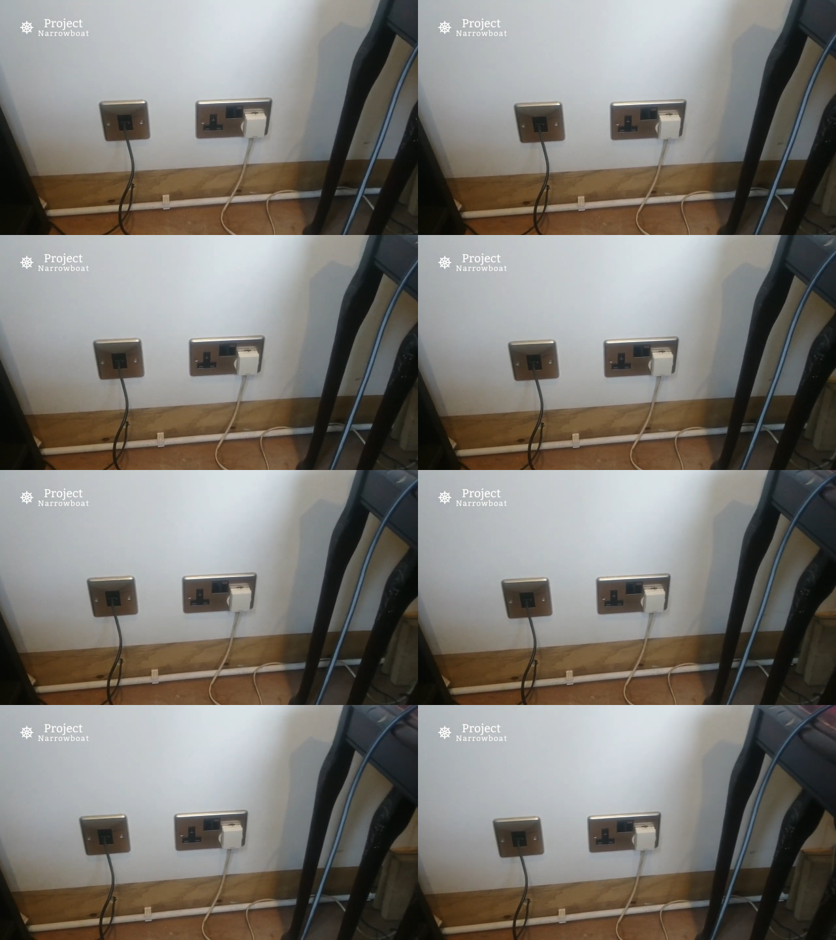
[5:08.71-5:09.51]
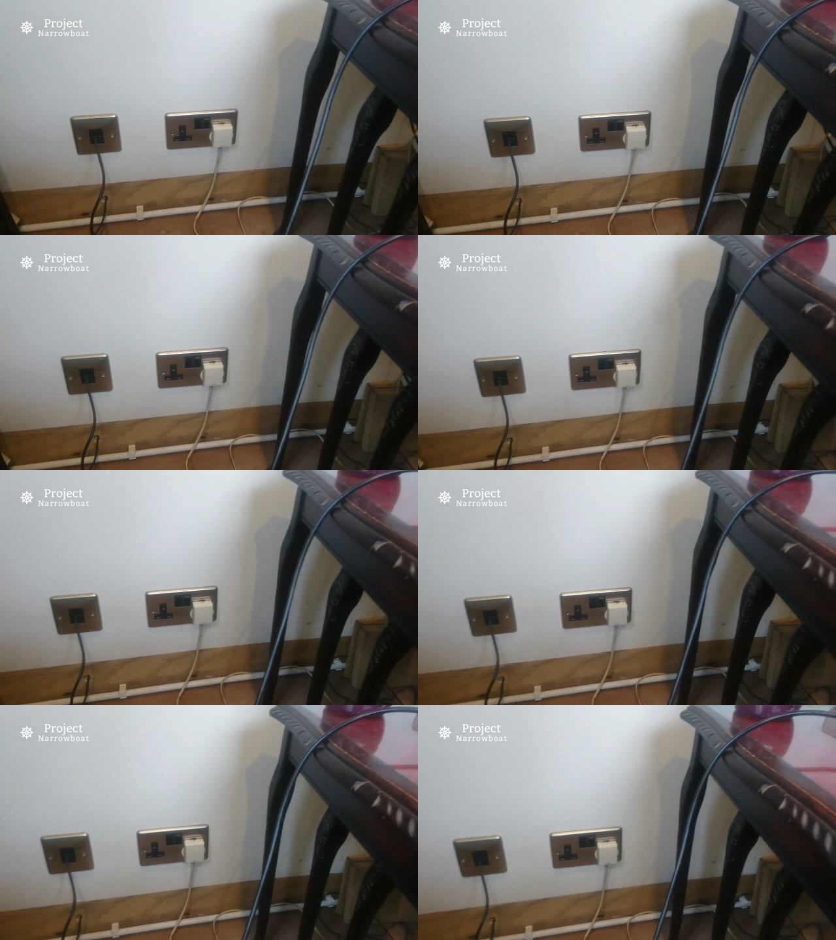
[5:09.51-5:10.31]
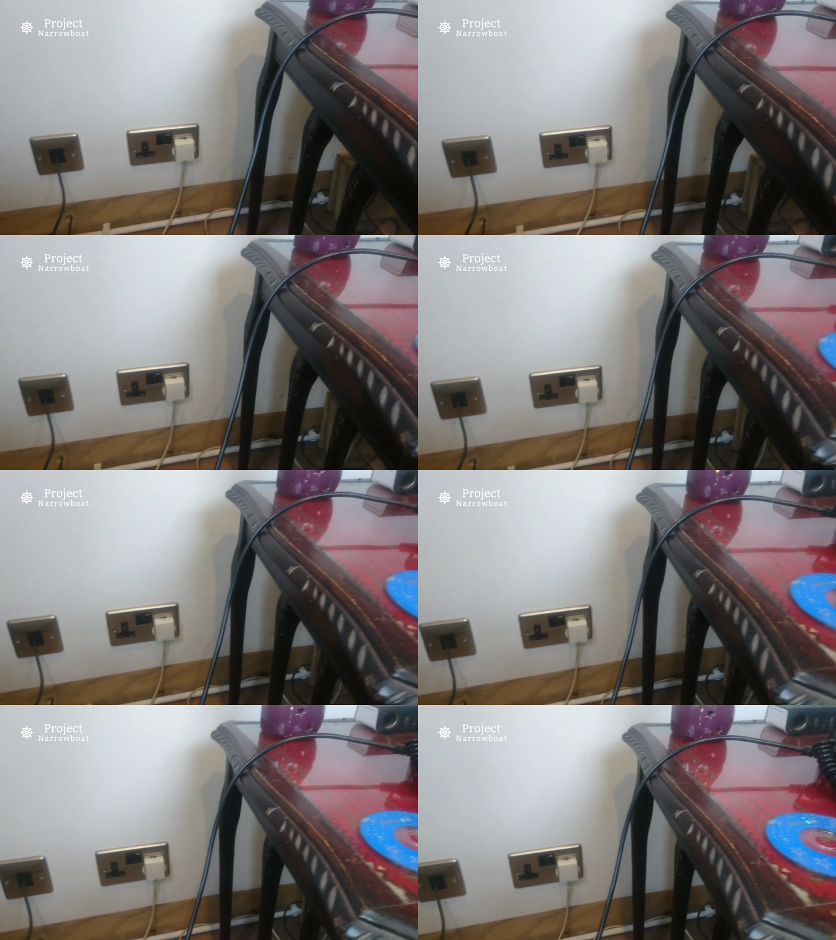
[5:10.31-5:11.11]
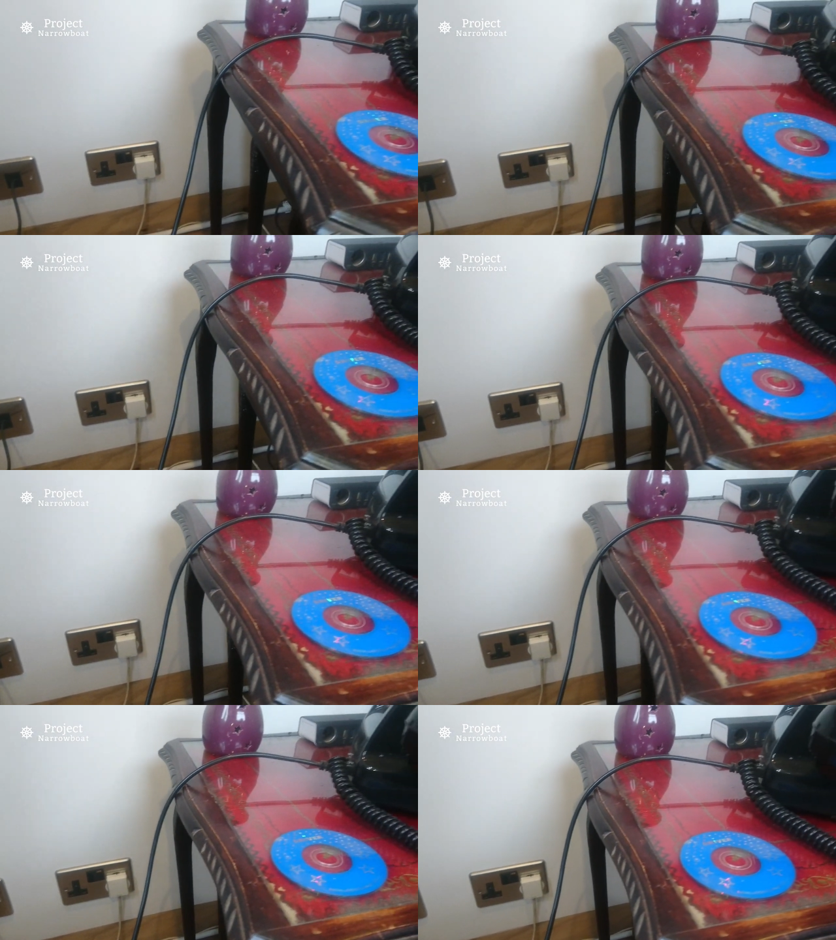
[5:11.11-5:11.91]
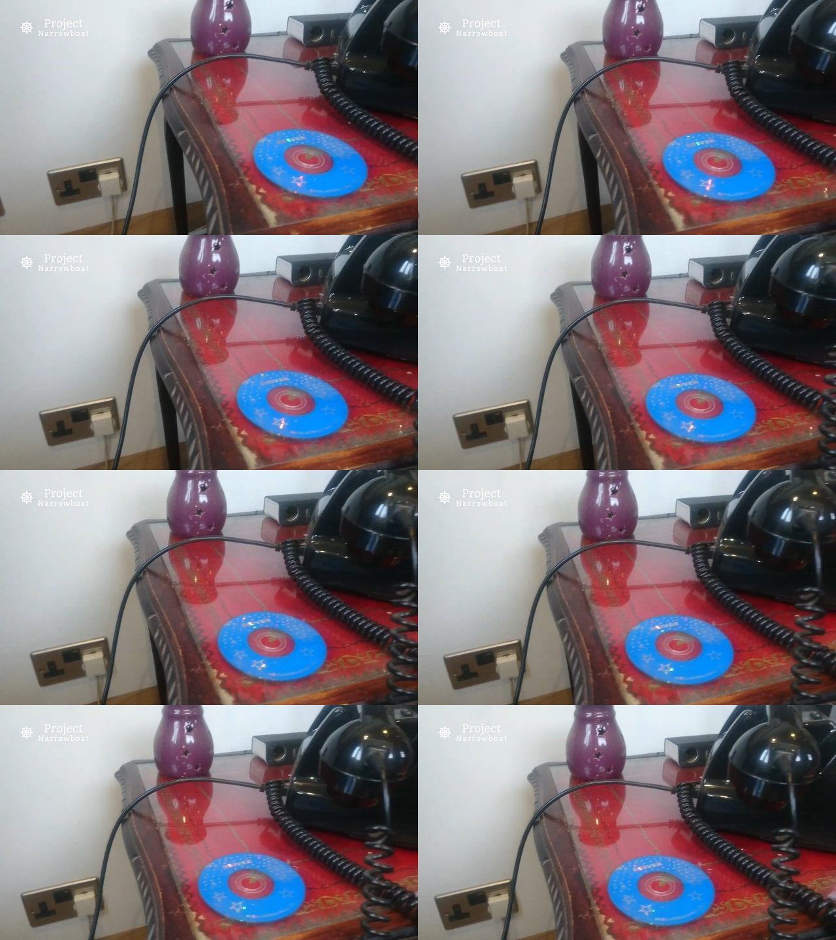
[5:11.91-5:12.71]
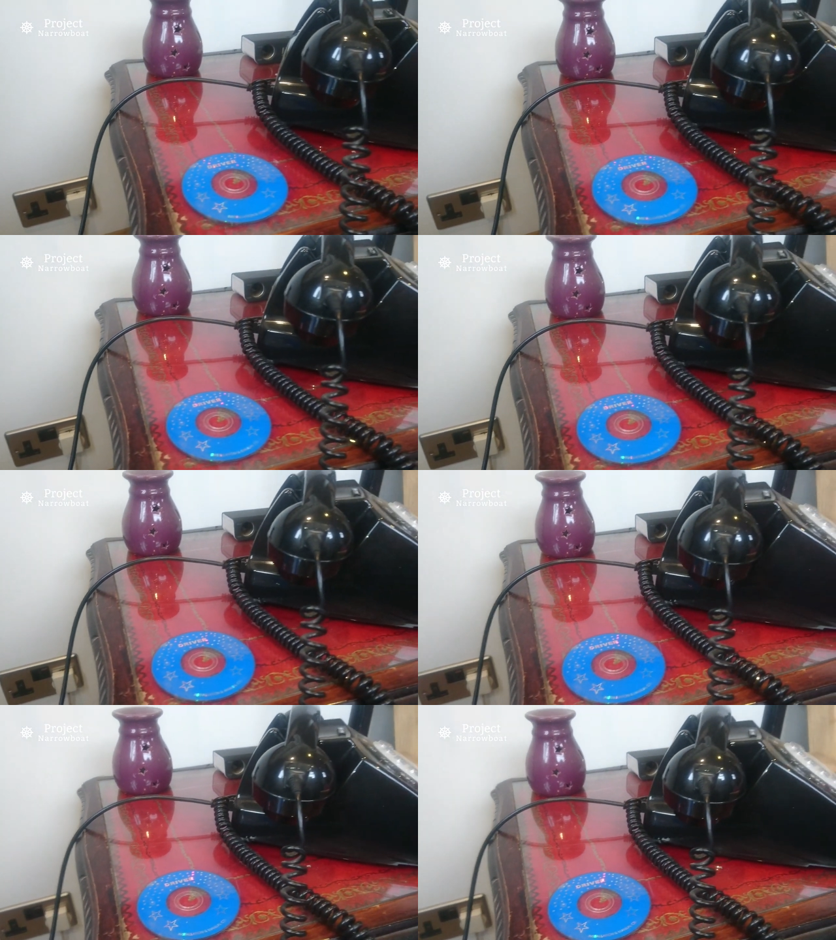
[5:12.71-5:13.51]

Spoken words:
[unreadable: no face in view]